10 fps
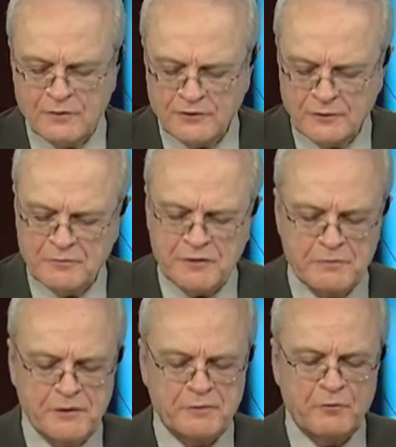thing, of course, I mean,
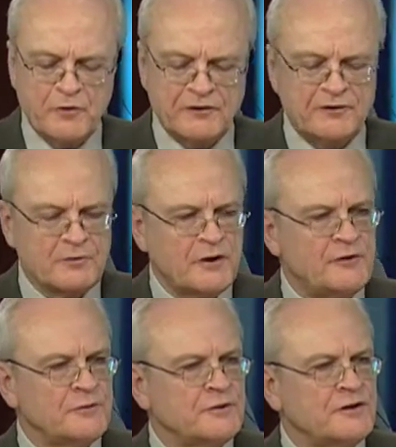pe people want
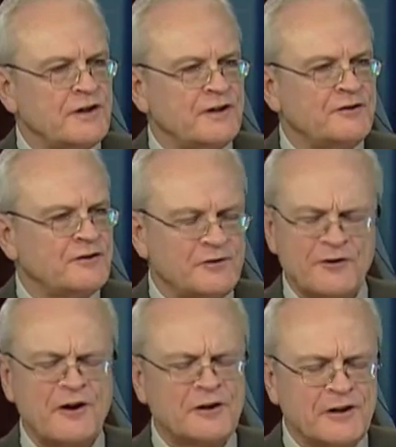strange-looking cakes, yes.
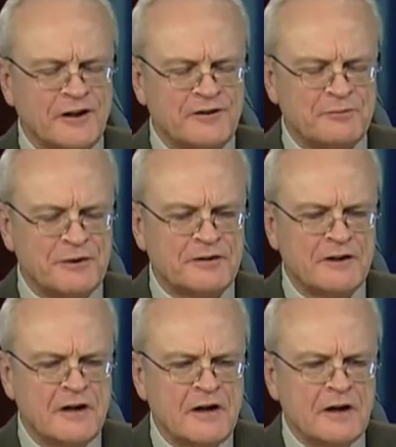exotic cakes,
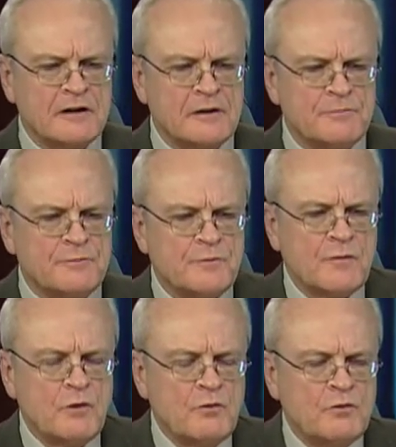but um,
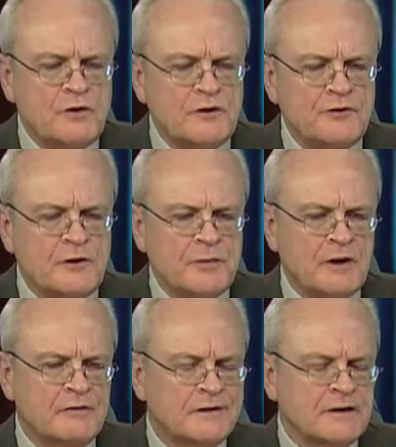what is it
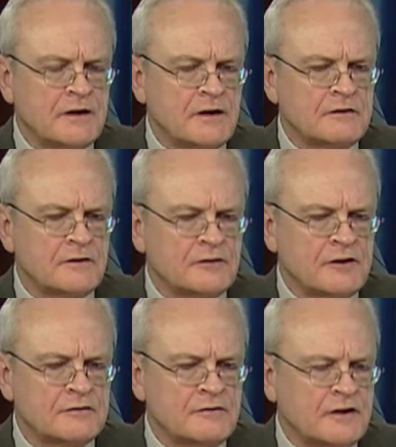about a cake
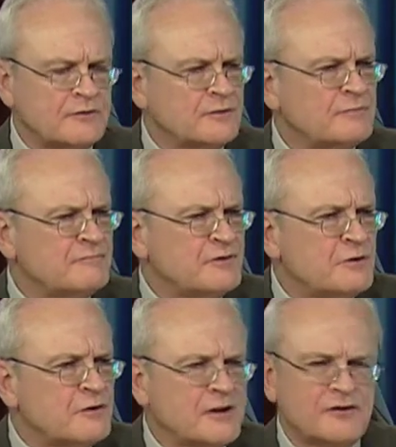that's, that's
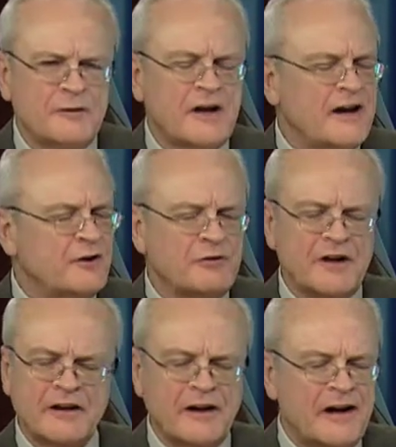good because I know
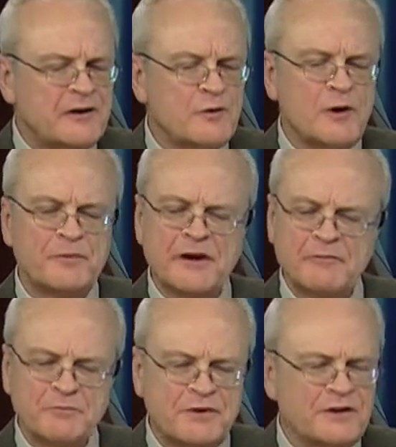what I, mm -hmm. I grew up.
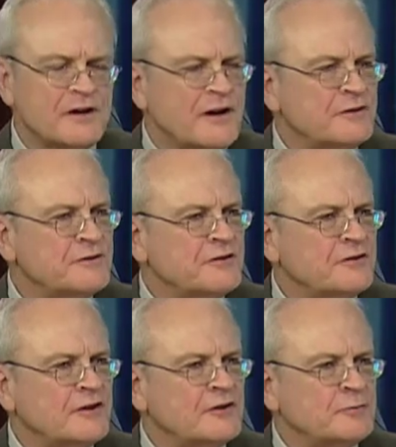I would pig out on
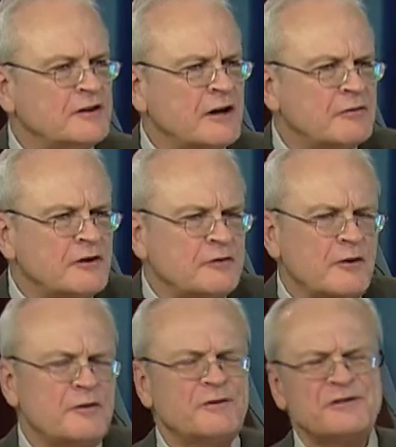these things, mm -hmm. but mm-hmm.
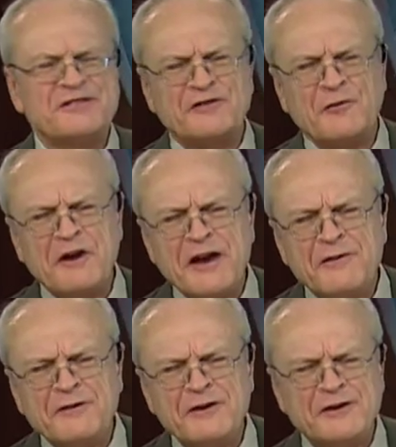nowadays, oh, it's so
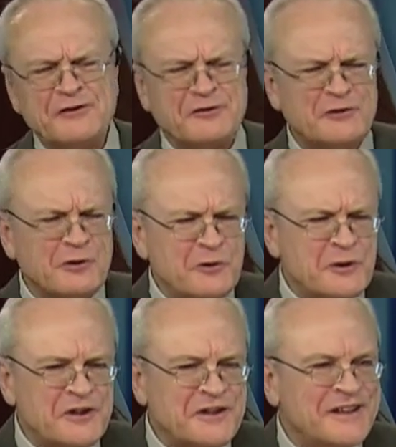heavy, mm -hmm. it's mm-hmm.
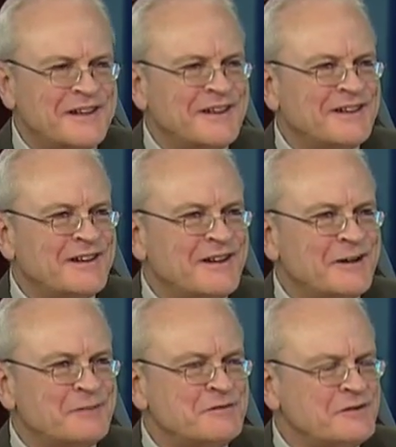gooey. Mm-hmm.
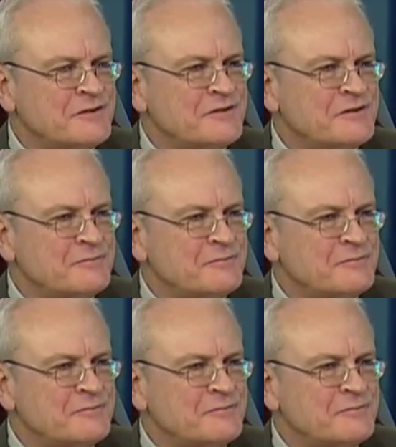Um,